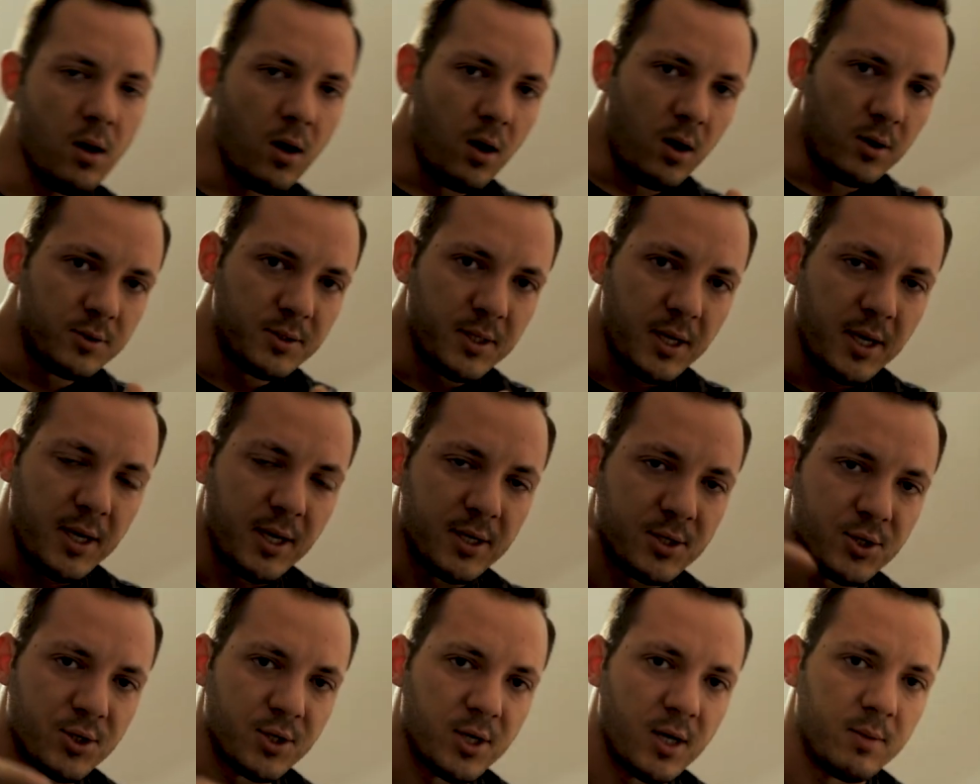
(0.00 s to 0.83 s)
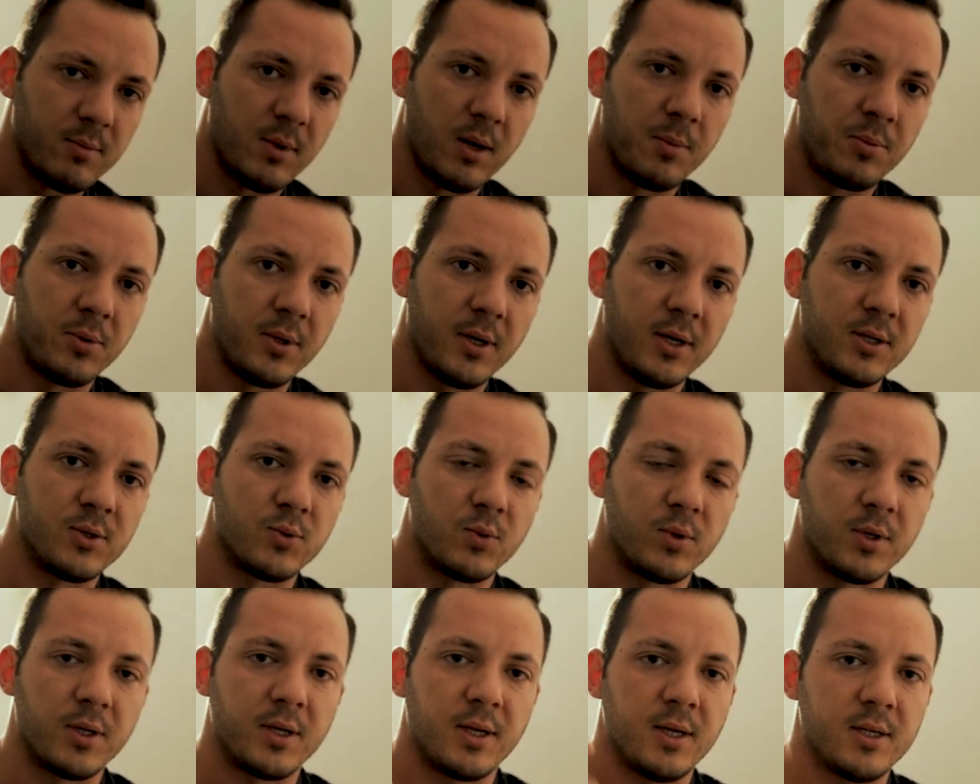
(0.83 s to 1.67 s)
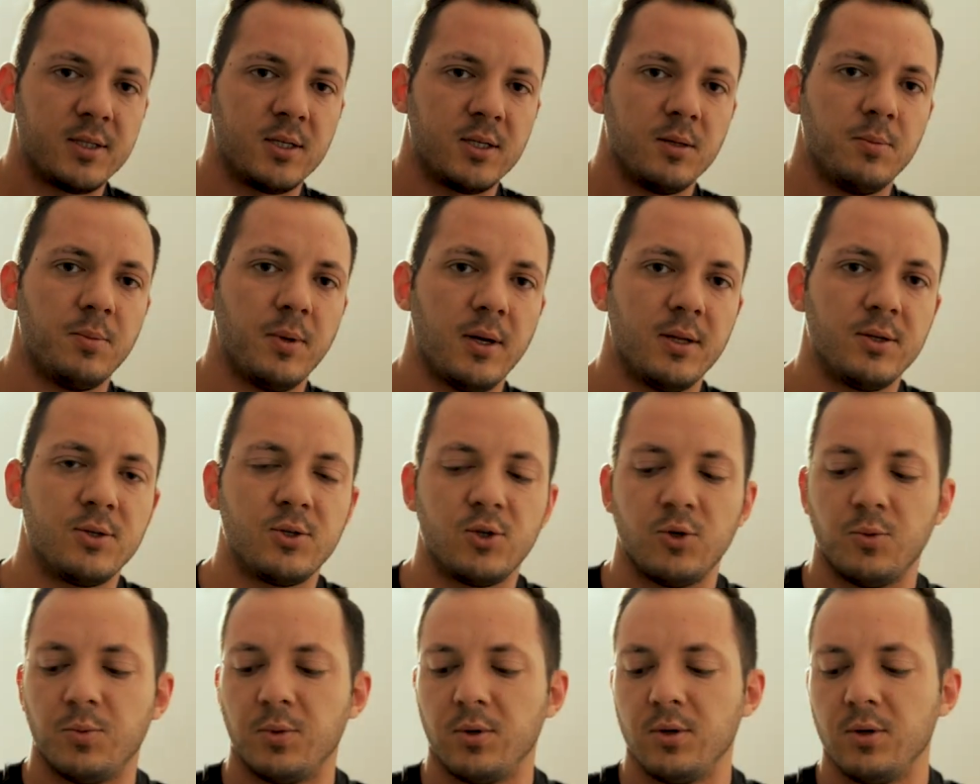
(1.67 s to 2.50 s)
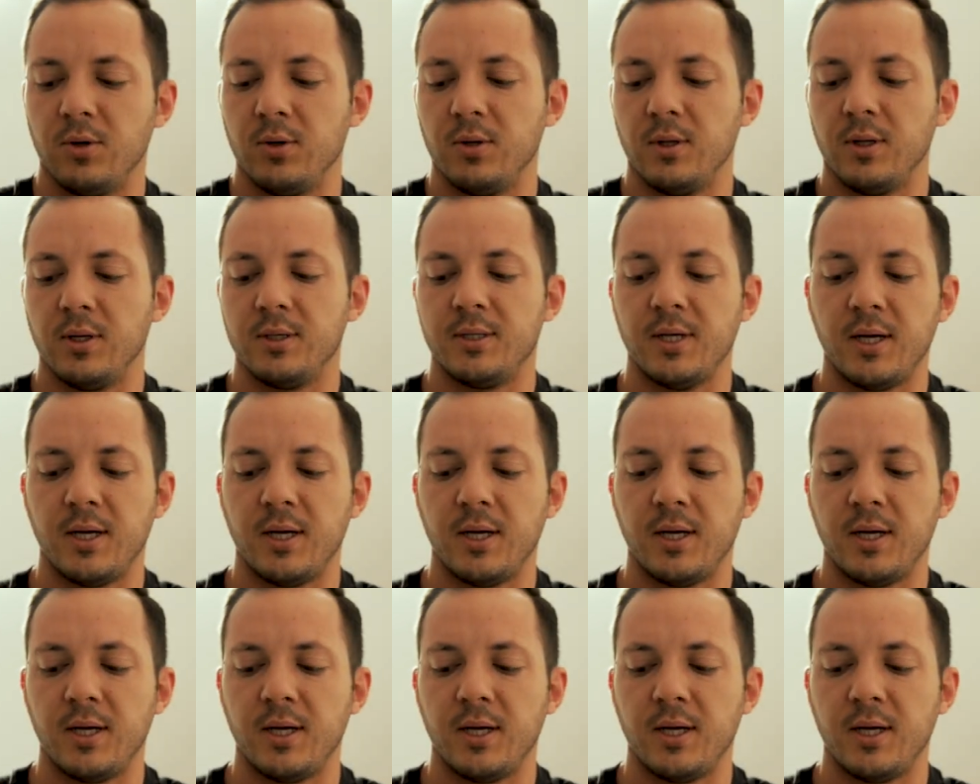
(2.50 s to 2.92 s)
All day yesterday, my plans were to get to bed super early